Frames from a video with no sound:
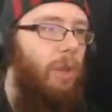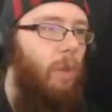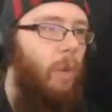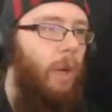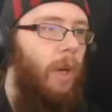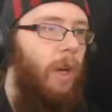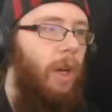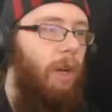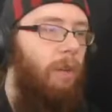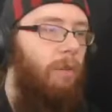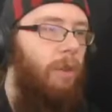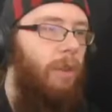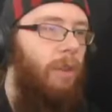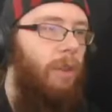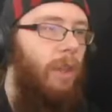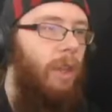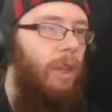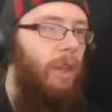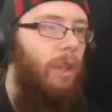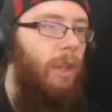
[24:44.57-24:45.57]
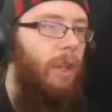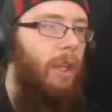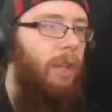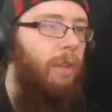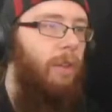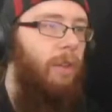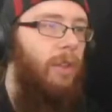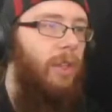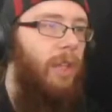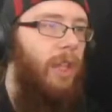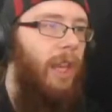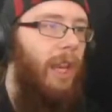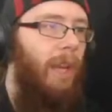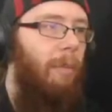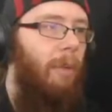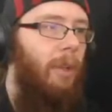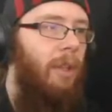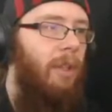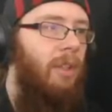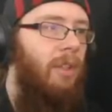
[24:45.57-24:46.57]
where everything interesting
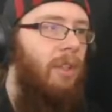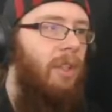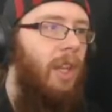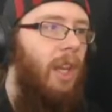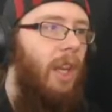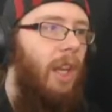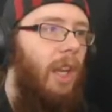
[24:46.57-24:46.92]
happens.